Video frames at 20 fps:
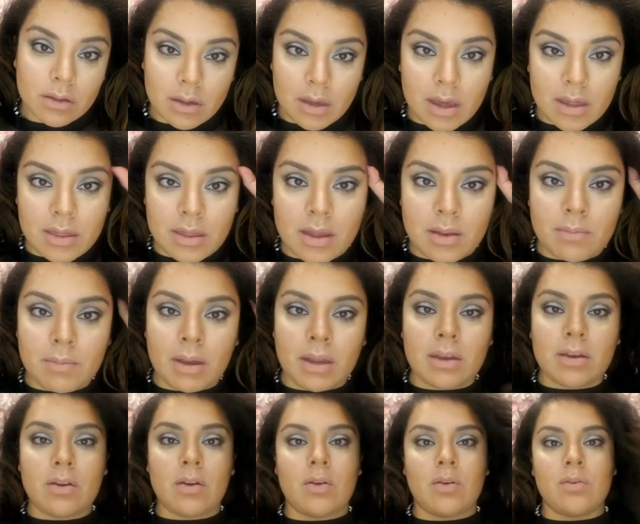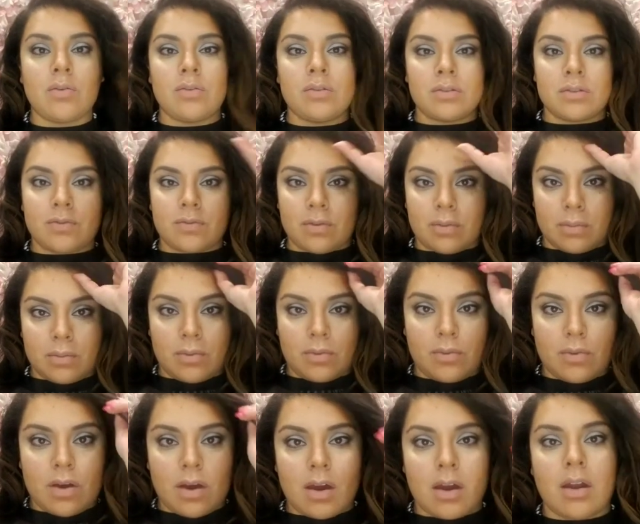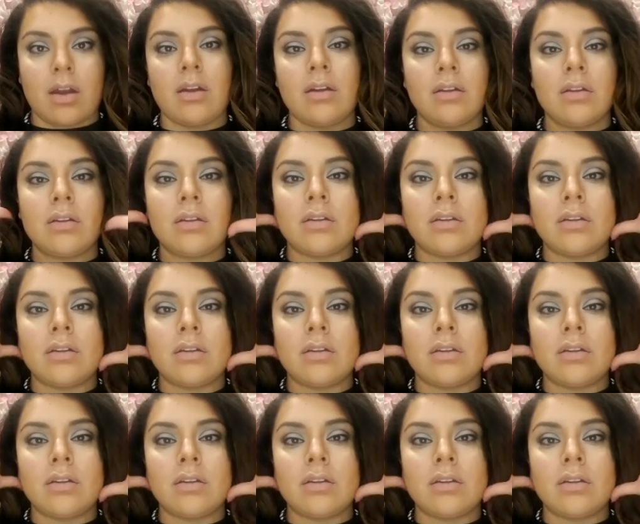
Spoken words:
And then my nose from far.